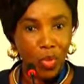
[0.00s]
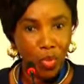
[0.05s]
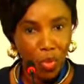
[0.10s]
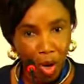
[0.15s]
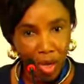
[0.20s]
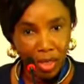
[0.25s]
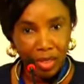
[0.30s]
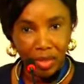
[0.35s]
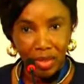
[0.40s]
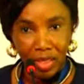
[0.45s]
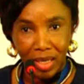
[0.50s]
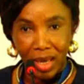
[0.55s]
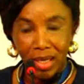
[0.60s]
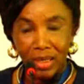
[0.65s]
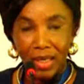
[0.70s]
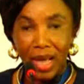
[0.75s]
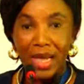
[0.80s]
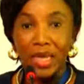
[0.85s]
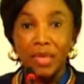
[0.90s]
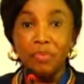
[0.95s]
work
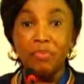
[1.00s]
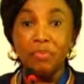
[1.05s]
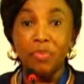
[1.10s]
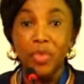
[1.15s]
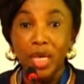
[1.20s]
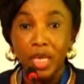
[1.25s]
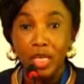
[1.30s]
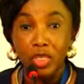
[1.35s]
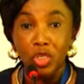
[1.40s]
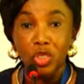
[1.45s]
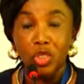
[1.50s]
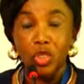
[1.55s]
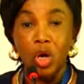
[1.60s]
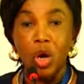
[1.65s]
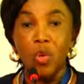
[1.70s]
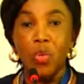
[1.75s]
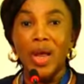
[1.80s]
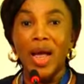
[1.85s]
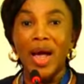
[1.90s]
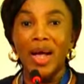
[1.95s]
together in making sure
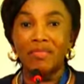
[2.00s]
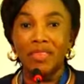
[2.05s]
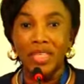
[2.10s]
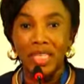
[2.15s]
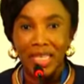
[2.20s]
we have the